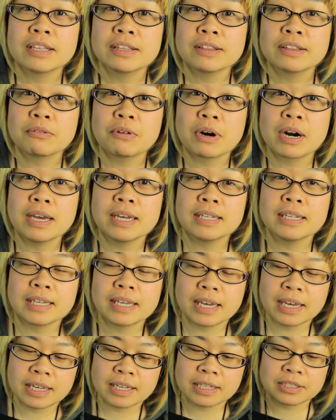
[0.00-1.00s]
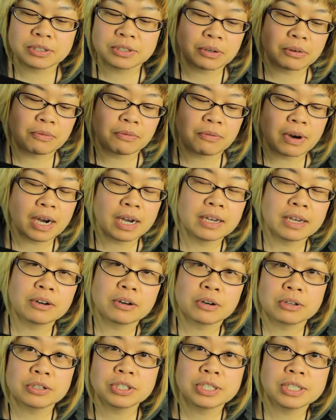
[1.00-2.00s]
the right gauge of wire
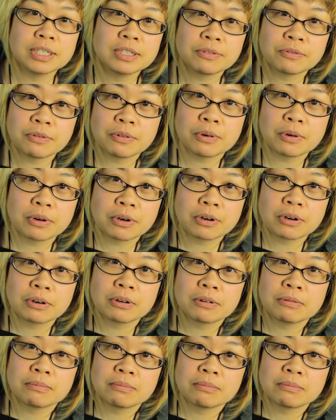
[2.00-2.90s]
or sheet for